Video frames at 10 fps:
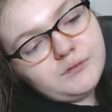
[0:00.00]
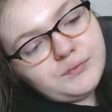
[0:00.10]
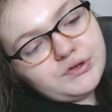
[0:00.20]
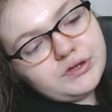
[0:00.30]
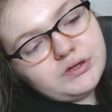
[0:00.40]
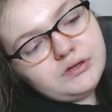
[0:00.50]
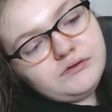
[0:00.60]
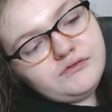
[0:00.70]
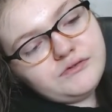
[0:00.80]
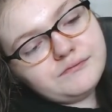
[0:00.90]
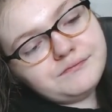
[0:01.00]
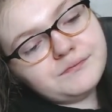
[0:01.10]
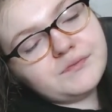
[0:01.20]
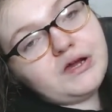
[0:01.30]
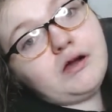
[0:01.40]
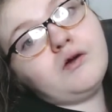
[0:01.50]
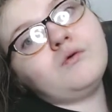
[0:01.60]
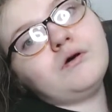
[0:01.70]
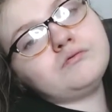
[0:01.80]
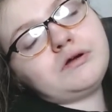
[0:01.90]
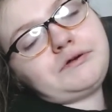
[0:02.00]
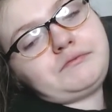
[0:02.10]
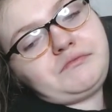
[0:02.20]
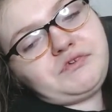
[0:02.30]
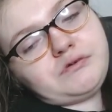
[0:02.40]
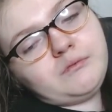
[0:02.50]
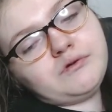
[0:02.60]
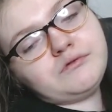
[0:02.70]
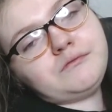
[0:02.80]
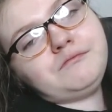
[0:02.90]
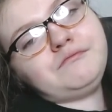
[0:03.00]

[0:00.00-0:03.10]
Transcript: Please?" "Oh, all right," said her mother.